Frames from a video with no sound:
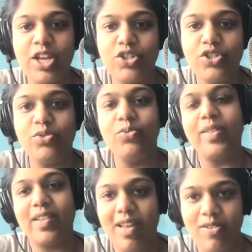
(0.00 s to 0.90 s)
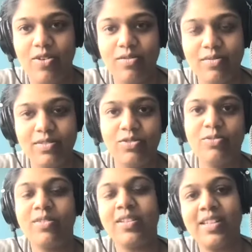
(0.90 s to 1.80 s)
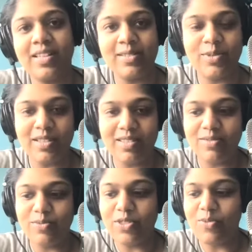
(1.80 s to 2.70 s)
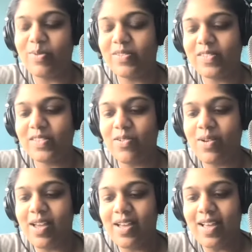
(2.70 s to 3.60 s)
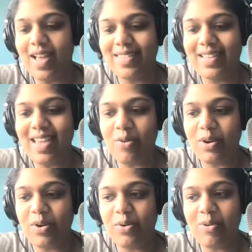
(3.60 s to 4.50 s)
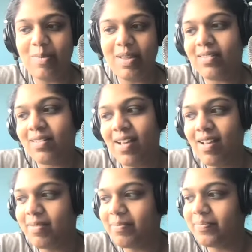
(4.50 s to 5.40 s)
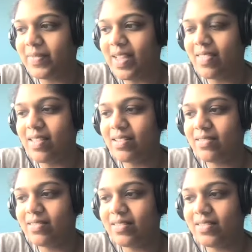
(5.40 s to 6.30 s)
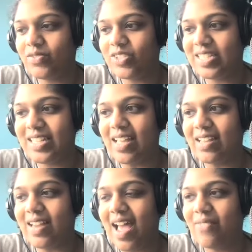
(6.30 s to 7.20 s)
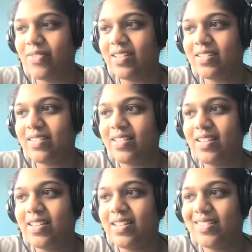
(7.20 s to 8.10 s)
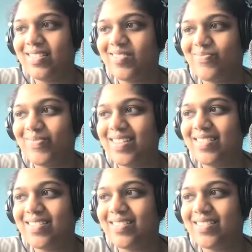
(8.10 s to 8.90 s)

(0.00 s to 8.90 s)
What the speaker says: do with another dude than it is with a woman. So I think, recruitment. And then just, again, having, like,